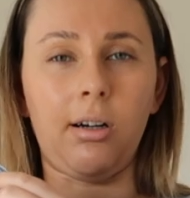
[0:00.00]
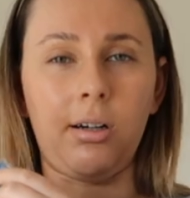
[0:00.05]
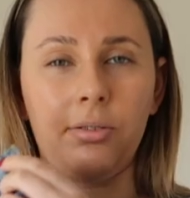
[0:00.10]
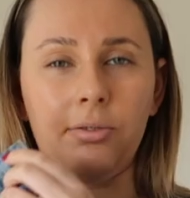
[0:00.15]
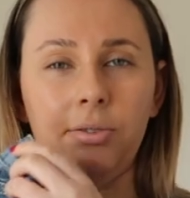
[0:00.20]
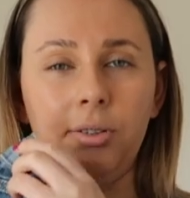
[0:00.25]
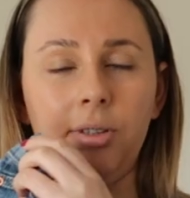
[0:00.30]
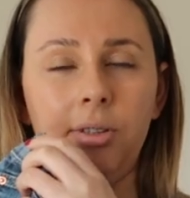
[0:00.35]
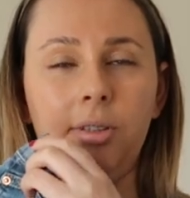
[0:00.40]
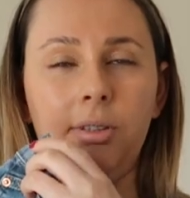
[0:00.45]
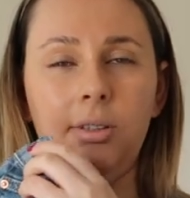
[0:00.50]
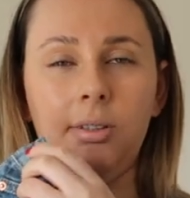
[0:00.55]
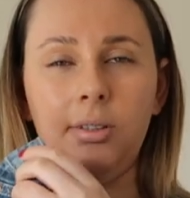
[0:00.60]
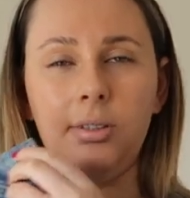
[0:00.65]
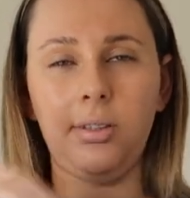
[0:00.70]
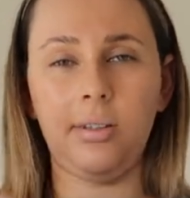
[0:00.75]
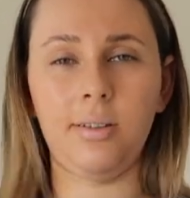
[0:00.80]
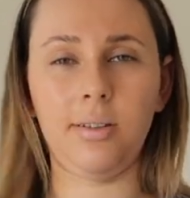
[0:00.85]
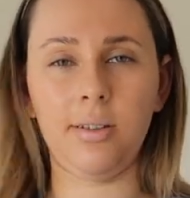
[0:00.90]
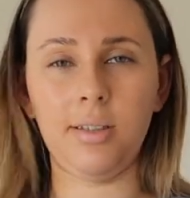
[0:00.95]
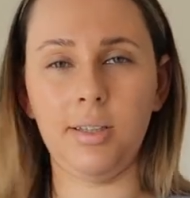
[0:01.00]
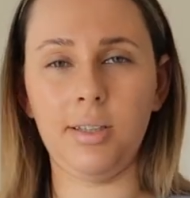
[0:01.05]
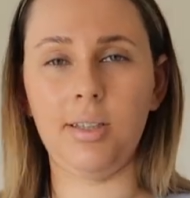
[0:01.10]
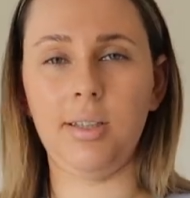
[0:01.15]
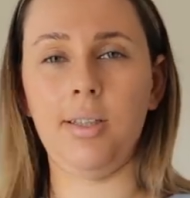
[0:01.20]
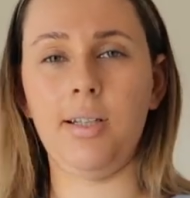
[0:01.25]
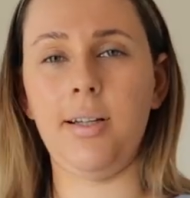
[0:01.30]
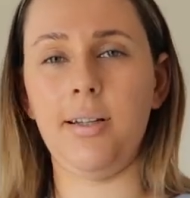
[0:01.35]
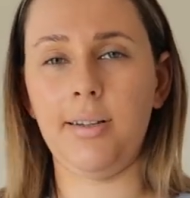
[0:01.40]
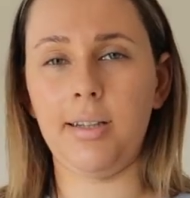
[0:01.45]
of
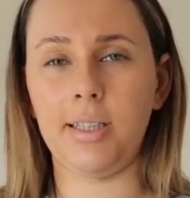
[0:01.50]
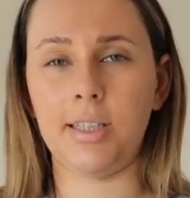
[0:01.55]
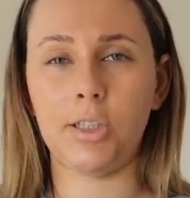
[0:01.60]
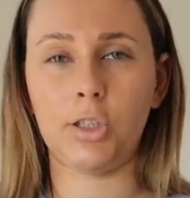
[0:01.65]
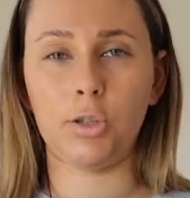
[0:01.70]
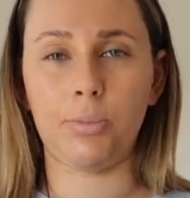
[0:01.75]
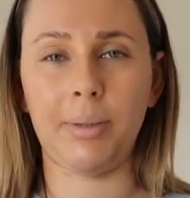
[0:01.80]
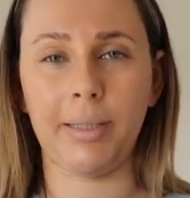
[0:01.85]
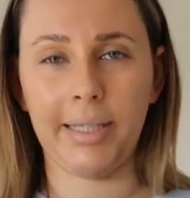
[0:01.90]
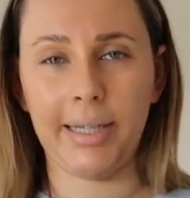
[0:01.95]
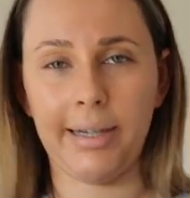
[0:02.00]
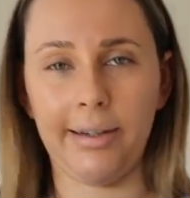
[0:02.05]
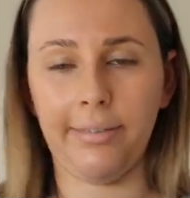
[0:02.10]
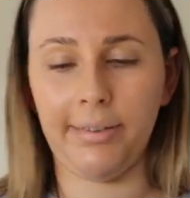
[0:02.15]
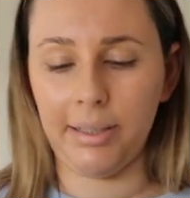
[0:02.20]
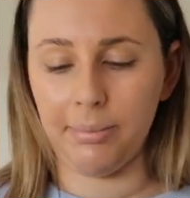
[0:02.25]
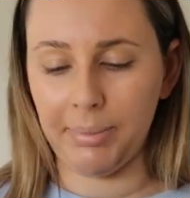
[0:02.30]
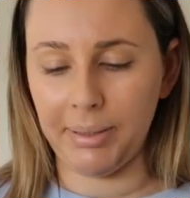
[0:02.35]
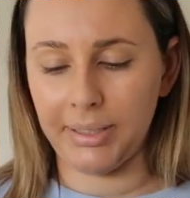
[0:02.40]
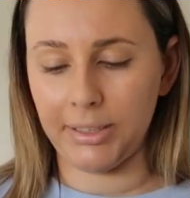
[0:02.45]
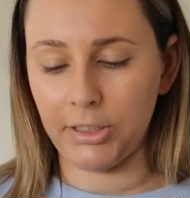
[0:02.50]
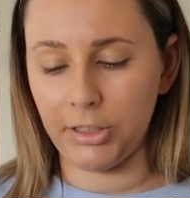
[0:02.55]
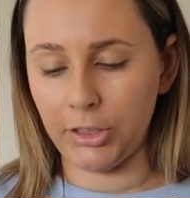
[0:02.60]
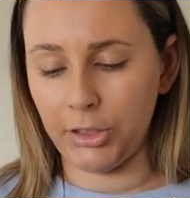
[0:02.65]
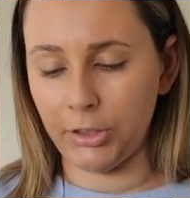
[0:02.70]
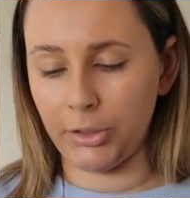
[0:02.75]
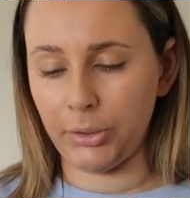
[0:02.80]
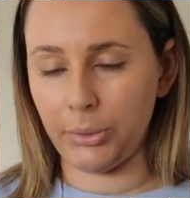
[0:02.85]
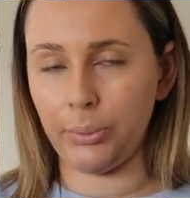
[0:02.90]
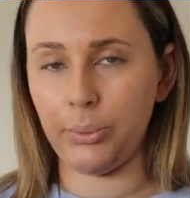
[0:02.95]
the stomach area being
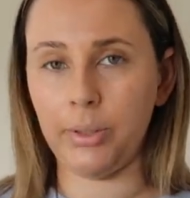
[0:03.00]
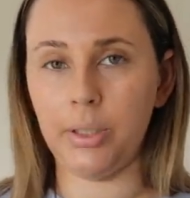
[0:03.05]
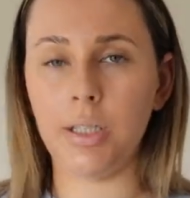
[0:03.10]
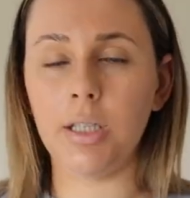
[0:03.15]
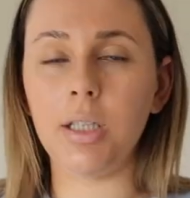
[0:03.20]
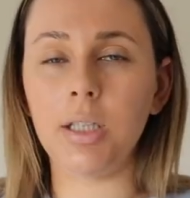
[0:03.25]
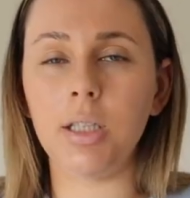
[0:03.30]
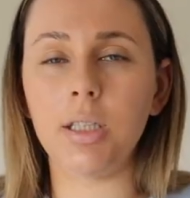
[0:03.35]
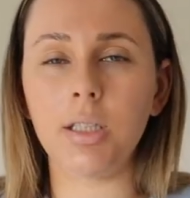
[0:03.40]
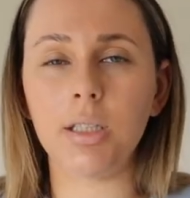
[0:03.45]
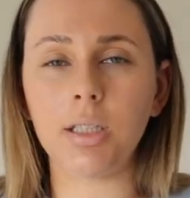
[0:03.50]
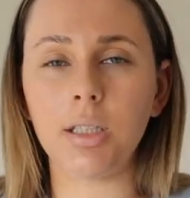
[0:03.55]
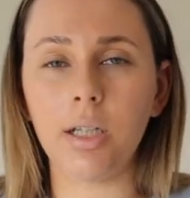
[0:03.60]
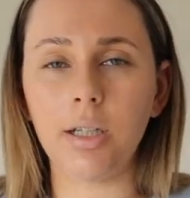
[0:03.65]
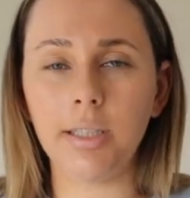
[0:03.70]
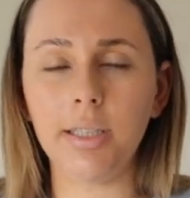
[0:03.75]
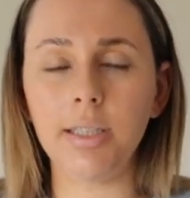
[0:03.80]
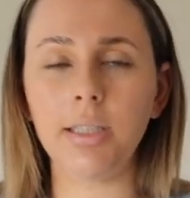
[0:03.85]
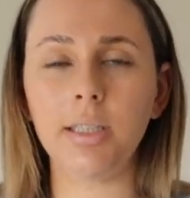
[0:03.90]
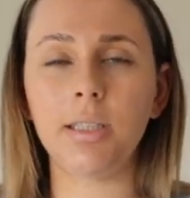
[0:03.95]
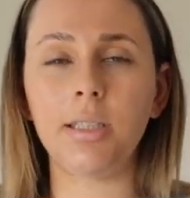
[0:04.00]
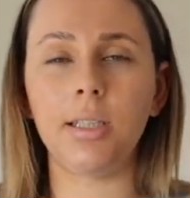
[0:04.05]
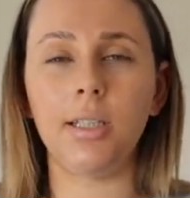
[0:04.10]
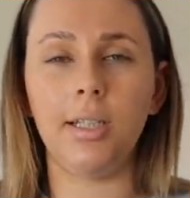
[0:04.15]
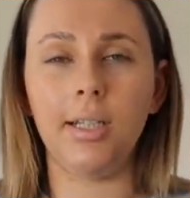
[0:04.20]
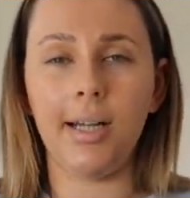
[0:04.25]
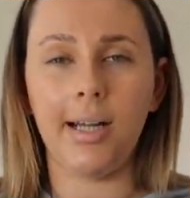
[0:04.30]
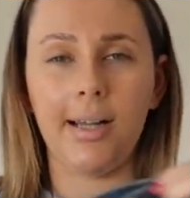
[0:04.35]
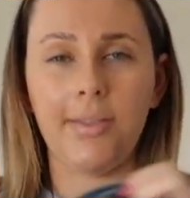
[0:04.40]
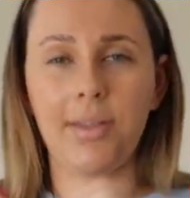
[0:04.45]
too tight,
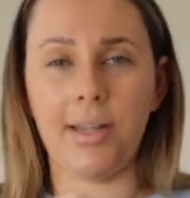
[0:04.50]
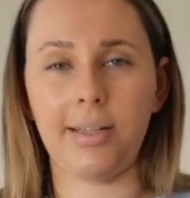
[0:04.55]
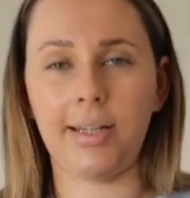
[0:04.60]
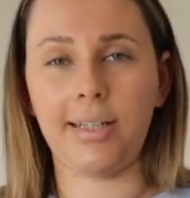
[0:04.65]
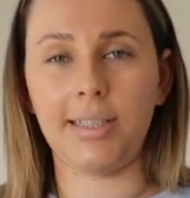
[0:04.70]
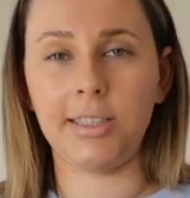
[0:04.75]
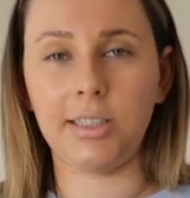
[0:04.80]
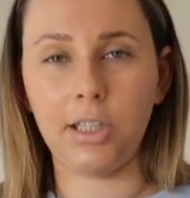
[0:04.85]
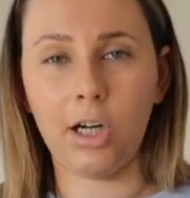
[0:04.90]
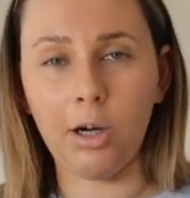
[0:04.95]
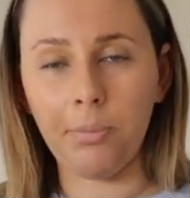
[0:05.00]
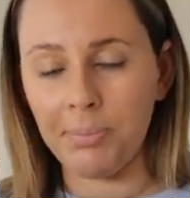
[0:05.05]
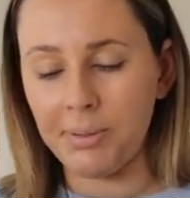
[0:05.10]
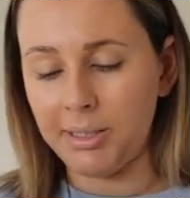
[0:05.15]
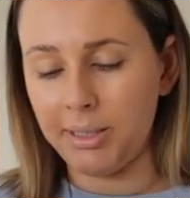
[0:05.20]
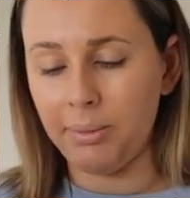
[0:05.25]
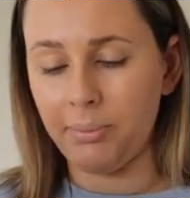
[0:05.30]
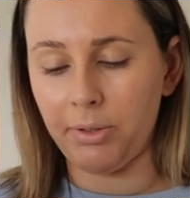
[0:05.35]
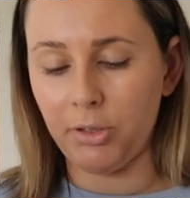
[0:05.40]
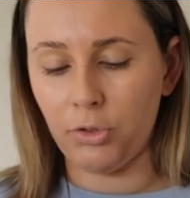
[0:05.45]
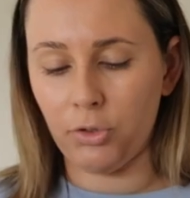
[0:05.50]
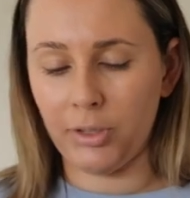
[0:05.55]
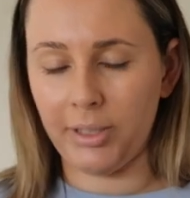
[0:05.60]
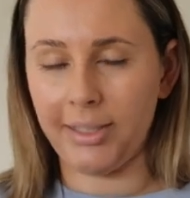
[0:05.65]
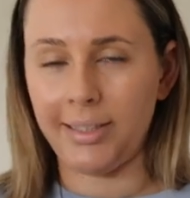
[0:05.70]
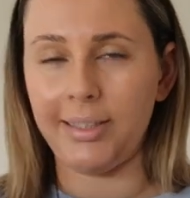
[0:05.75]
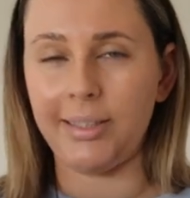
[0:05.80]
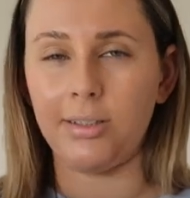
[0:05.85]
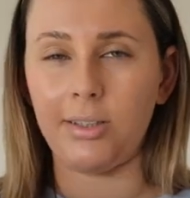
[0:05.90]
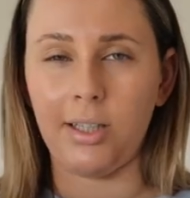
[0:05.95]
and then any tops that you want to tuck
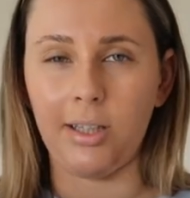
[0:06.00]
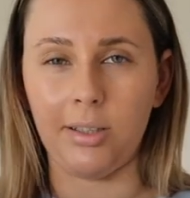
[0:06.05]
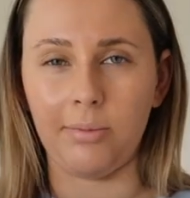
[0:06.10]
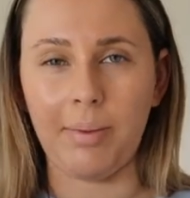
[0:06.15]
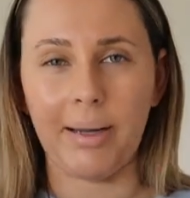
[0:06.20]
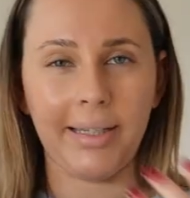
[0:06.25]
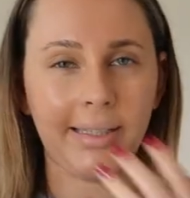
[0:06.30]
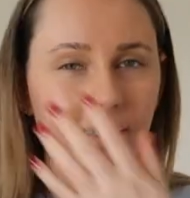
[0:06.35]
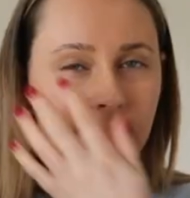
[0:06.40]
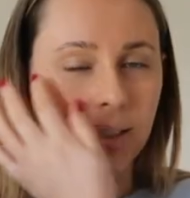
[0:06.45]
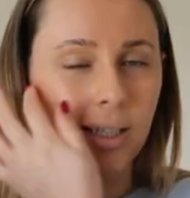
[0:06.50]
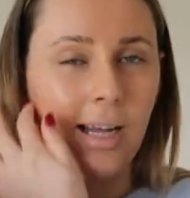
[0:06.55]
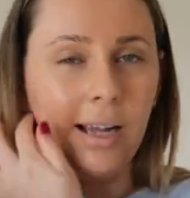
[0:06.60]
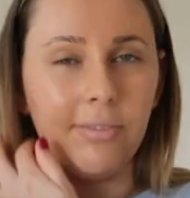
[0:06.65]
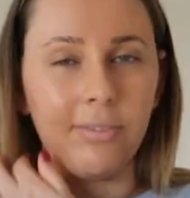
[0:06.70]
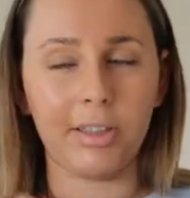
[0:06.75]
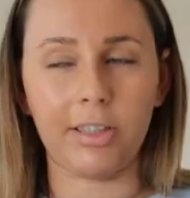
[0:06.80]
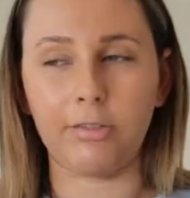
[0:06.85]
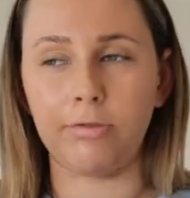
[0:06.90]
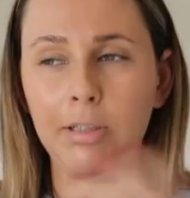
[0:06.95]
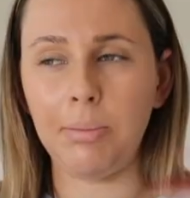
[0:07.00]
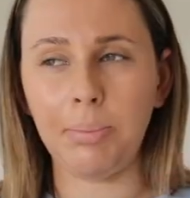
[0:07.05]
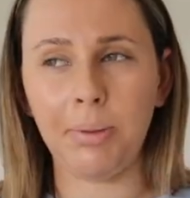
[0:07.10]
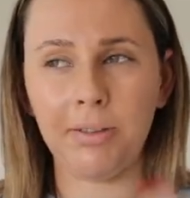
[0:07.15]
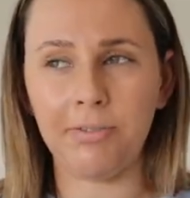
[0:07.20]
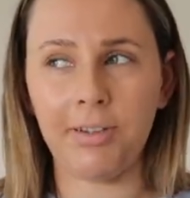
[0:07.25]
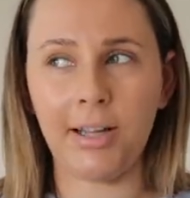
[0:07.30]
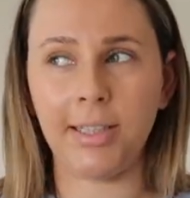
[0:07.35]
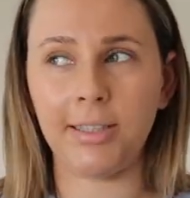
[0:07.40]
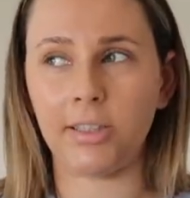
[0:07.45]
in, it kind of makes it have like a ripple
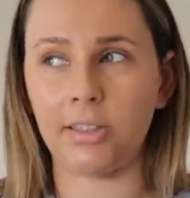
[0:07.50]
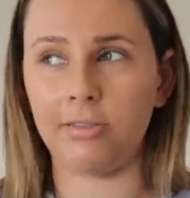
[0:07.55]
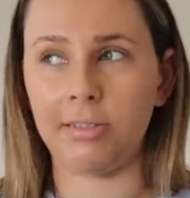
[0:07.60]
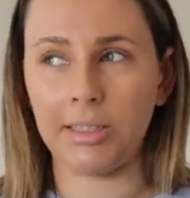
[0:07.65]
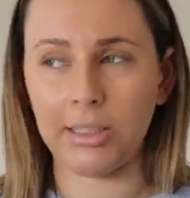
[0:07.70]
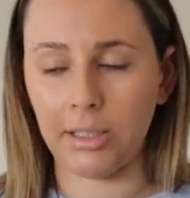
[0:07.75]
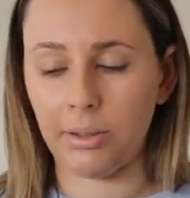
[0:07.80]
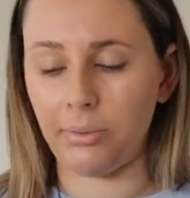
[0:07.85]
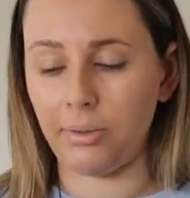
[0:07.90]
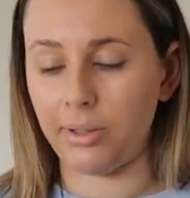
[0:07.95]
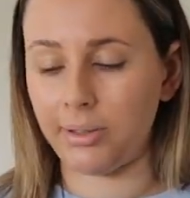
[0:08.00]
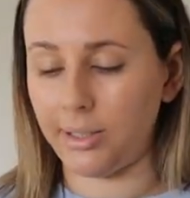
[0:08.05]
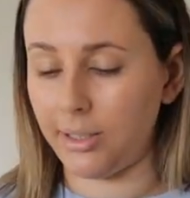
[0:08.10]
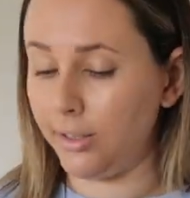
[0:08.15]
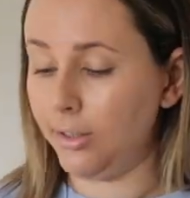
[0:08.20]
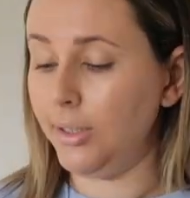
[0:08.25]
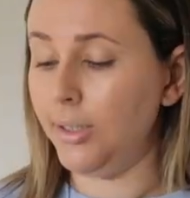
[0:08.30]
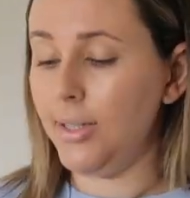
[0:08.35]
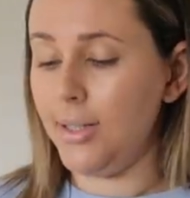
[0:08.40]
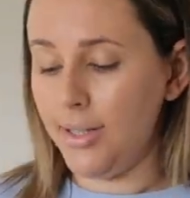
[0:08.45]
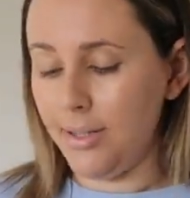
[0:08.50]
effect. I really don't like that.